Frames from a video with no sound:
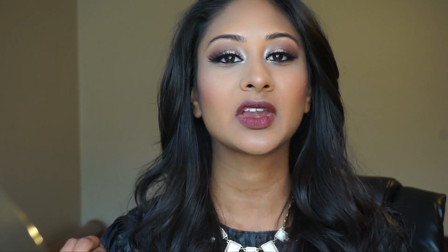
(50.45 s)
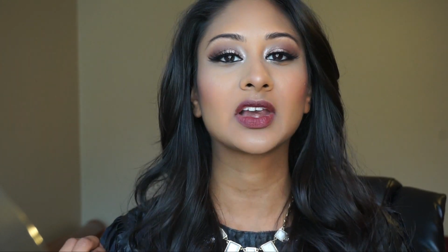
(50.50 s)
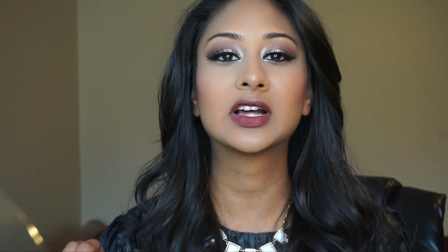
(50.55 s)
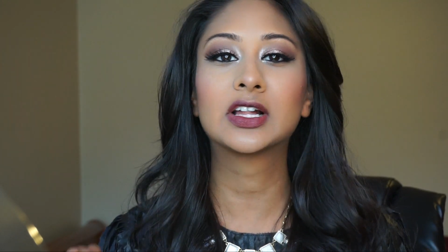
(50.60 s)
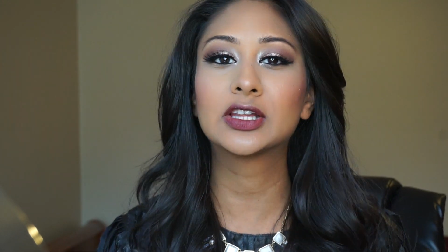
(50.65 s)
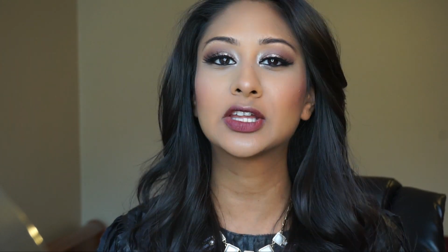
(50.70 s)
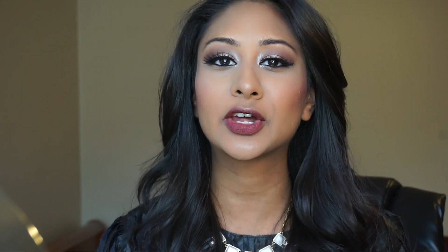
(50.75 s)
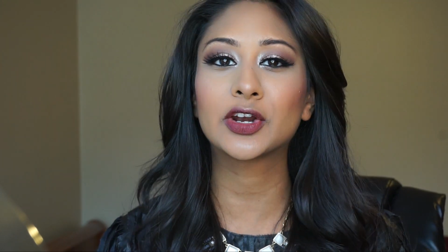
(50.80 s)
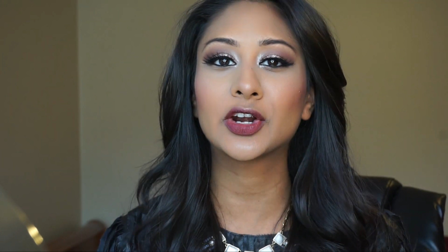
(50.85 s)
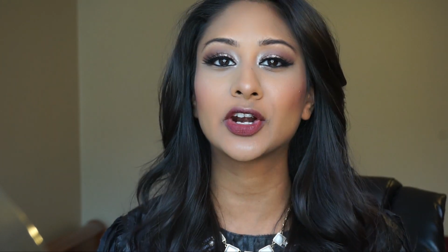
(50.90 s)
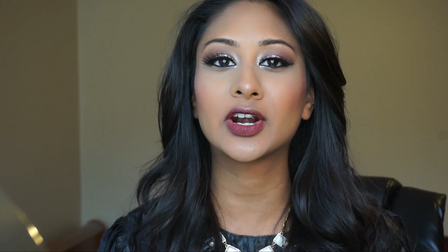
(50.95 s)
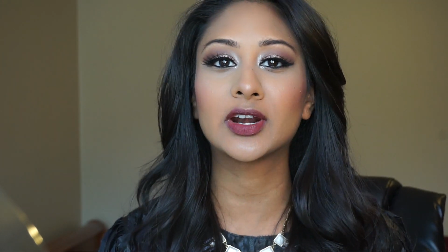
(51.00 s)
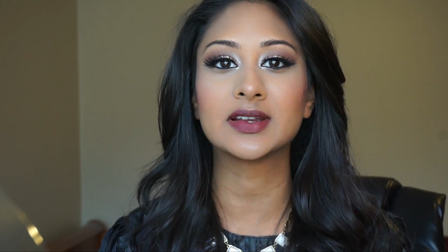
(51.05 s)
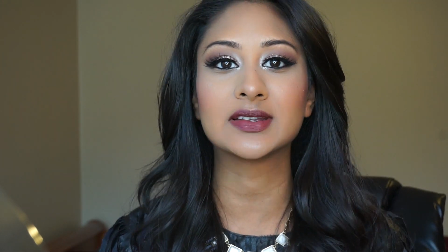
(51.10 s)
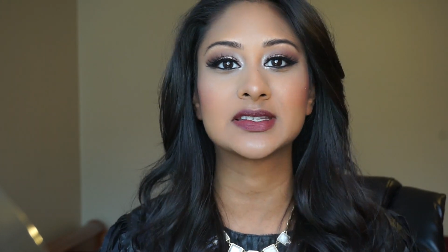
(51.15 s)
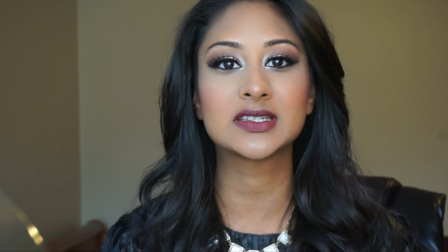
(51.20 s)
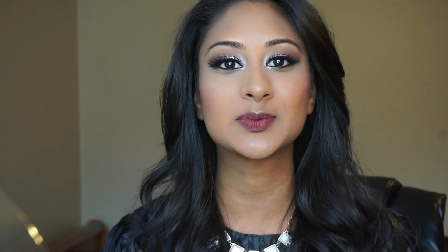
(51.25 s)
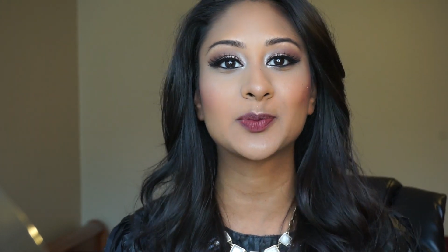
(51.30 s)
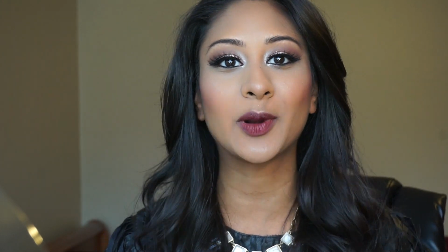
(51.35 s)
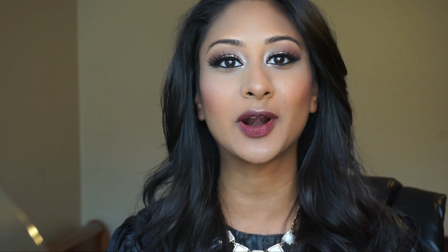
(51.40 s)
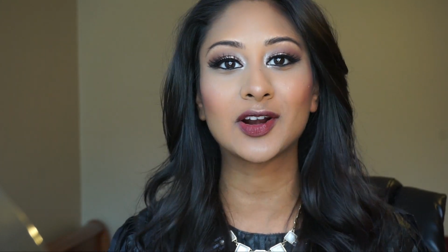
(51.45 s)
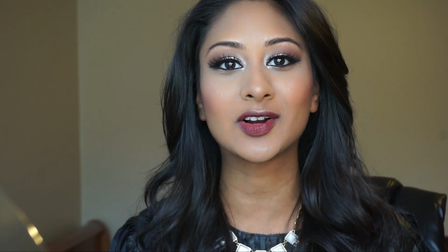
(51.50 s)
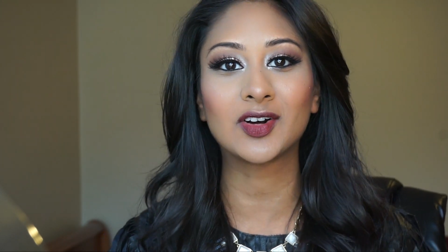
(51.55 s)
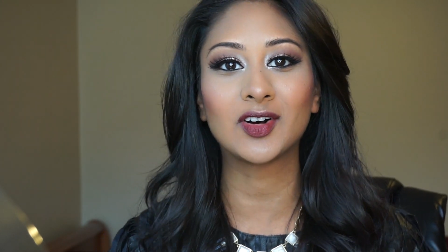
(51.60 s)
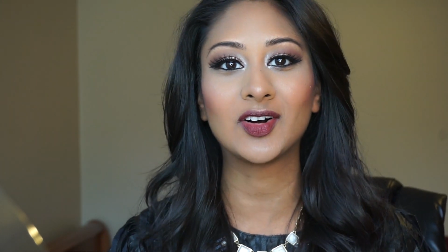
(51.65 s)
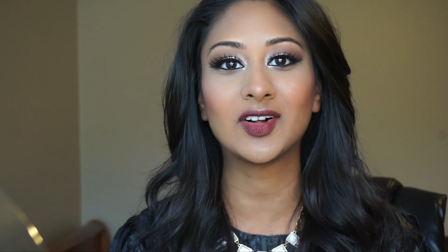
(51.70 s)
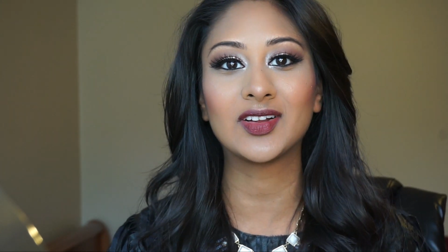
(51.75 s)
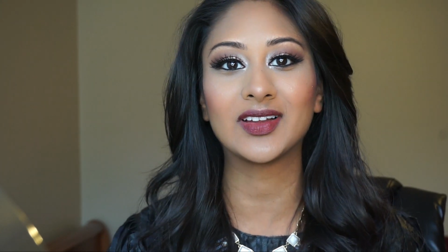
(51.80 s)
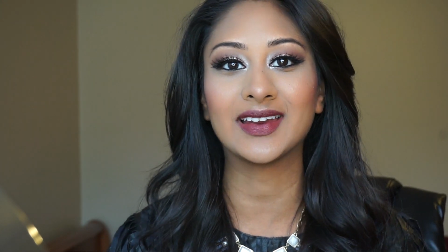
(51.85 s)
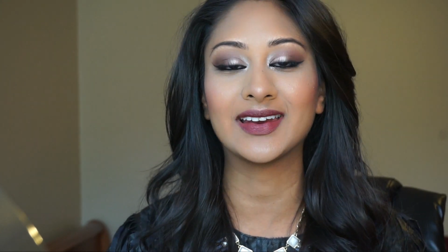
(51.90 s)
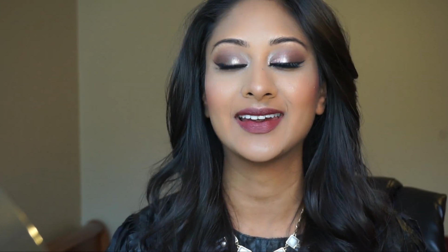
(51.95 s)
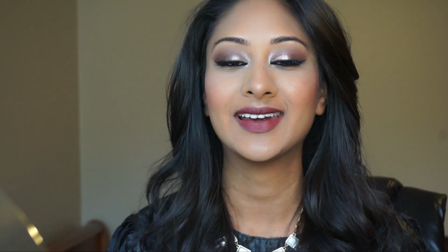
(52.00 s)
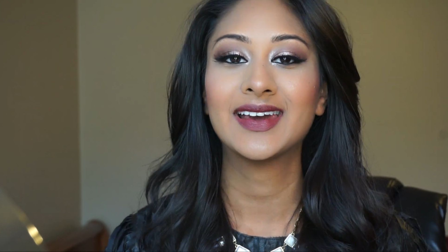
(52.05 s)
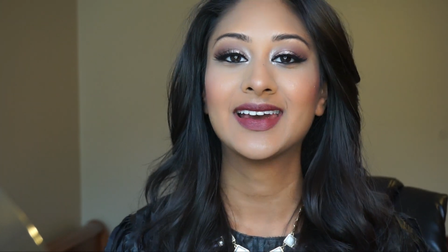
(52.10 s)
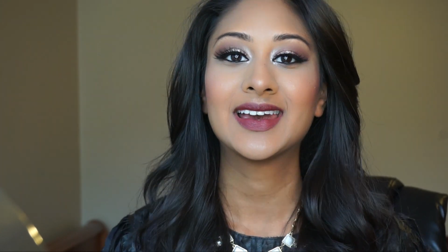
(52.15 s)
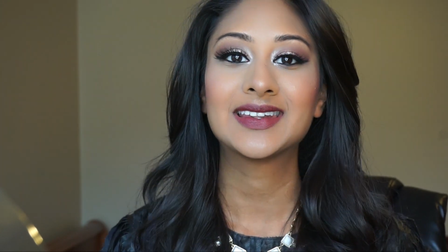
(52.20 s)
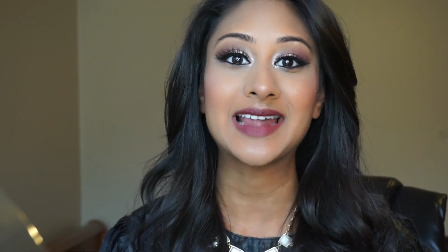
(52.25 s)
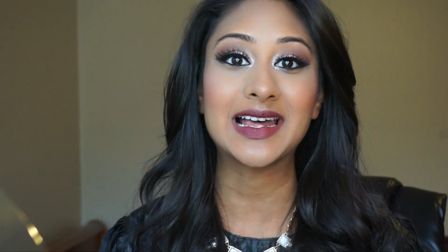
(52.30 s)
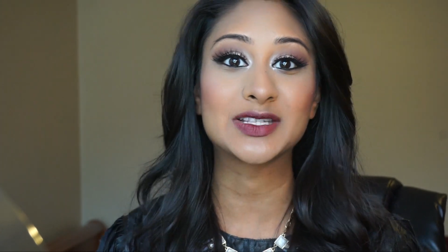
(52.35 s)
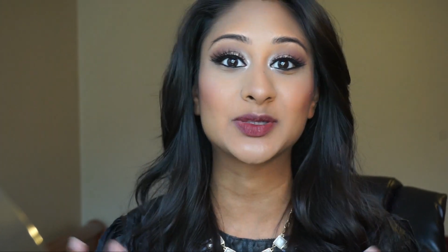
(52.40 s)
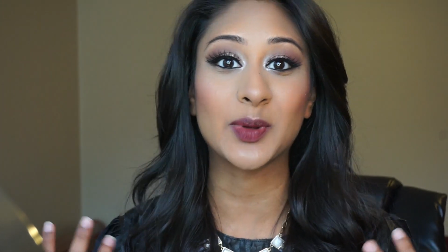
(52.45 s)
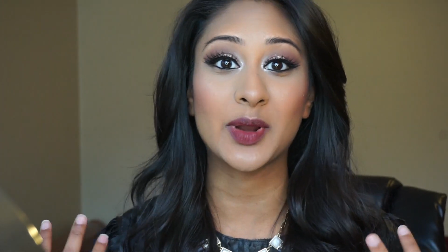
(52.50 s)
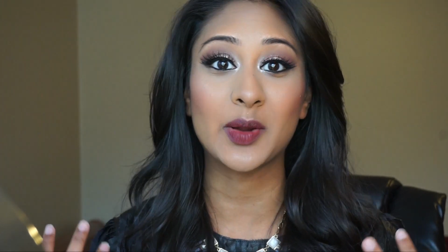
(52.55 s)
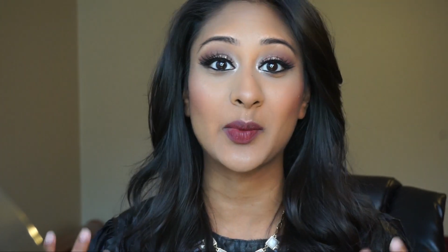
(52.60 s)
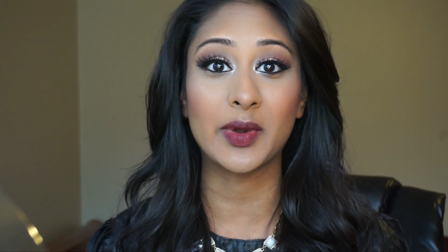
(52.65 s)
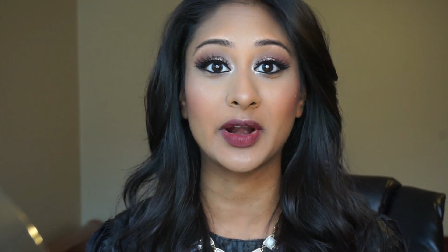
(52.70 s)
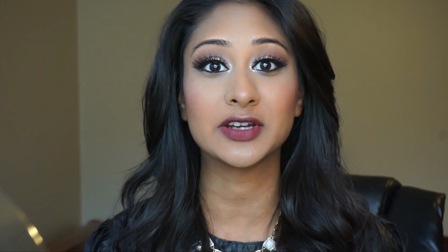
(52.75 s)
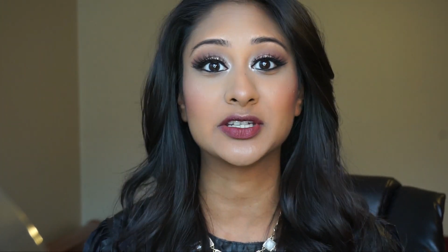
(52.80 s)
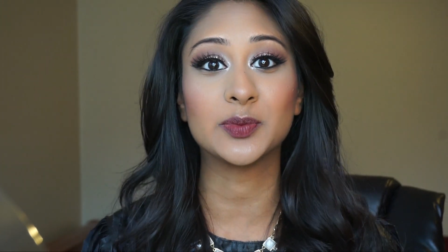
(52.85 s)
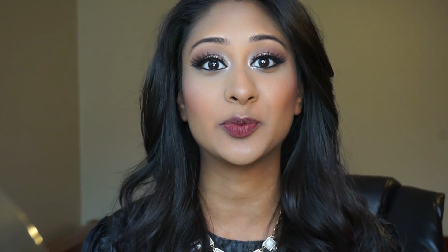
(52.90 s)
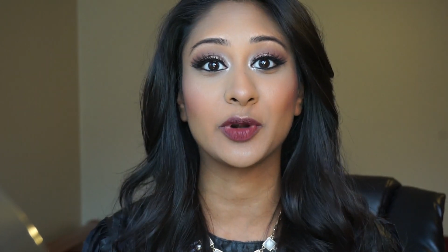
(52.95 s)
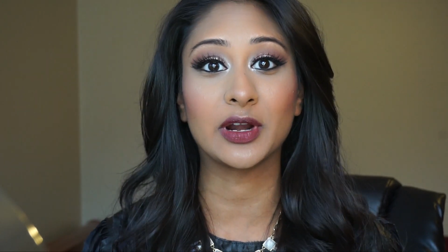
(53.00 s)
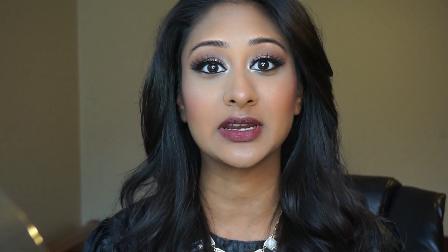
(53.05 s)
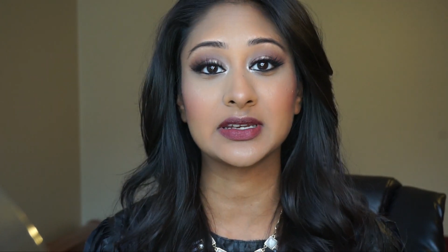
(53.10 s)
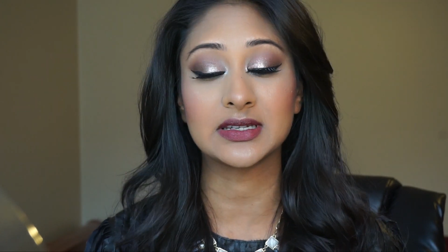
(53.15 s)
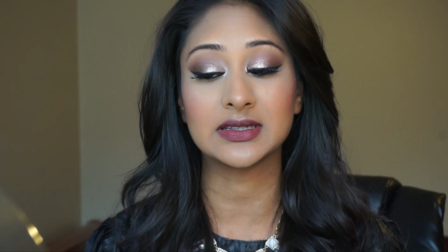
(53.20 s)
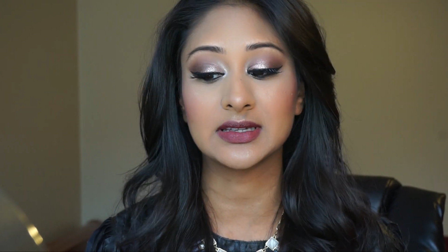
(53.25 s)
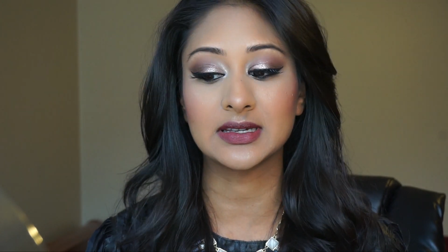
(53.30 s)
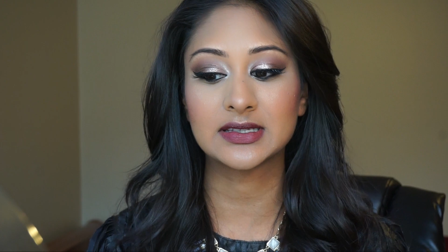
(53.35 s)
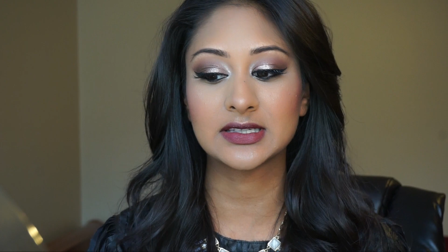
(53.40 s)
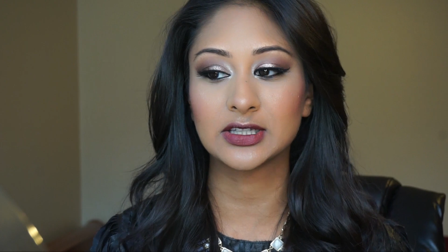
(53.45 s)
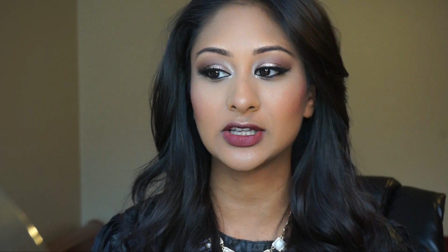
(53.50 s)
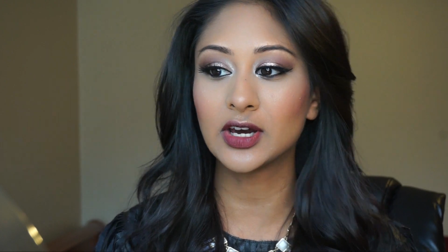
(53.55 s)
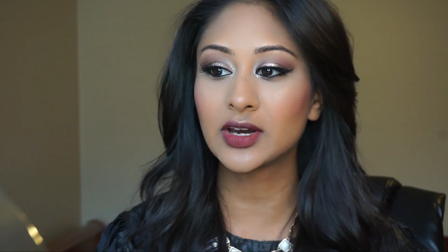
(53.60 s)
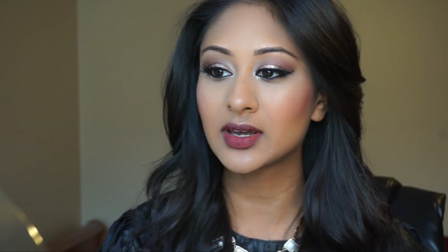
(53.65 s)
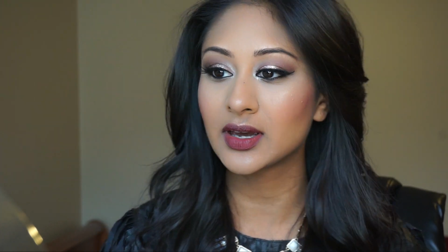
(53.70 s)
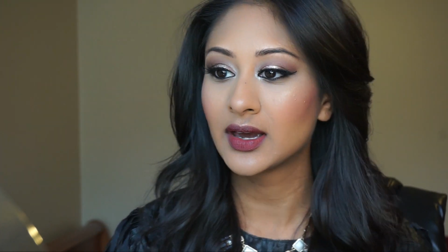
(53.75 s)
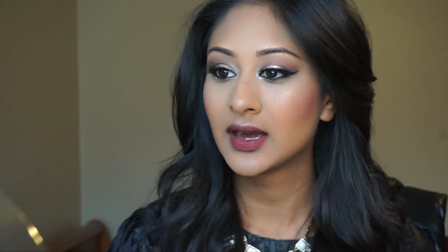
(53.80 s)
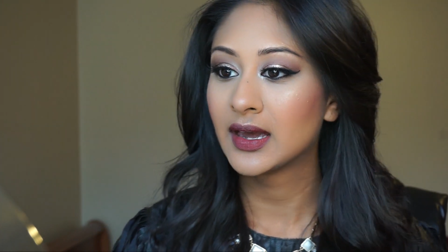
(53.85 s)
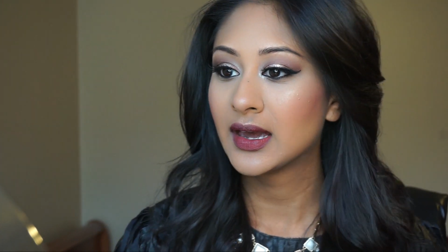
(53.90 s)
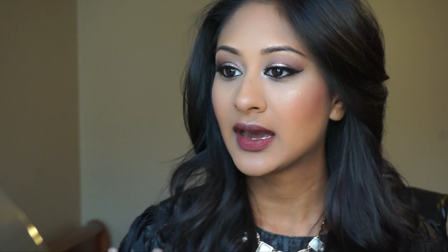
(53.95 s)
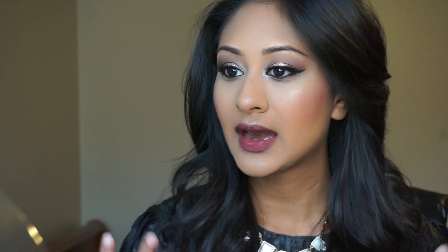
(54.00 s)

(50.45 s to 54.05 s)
glitter and sparkle, and that's what I wanted to bring to this look,